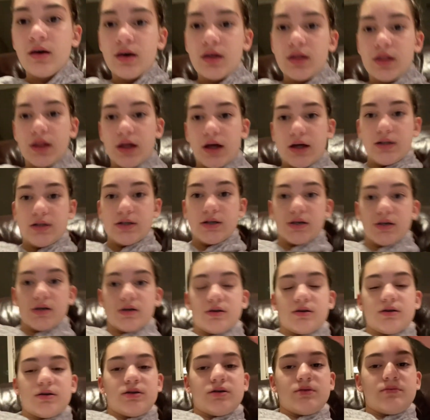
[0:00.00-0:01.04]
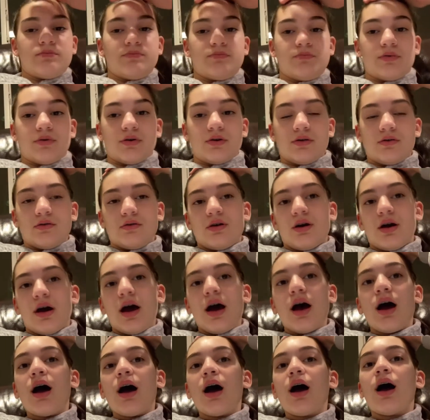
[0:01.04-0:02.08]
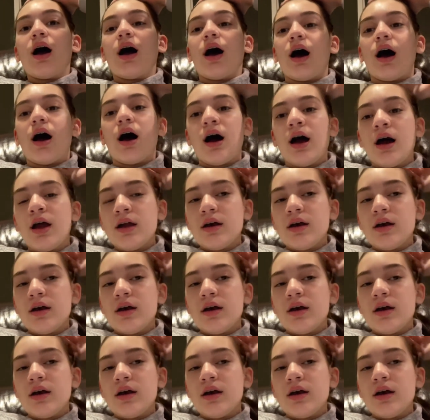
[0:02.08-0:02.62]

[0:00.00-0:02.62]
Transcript: that's good, but I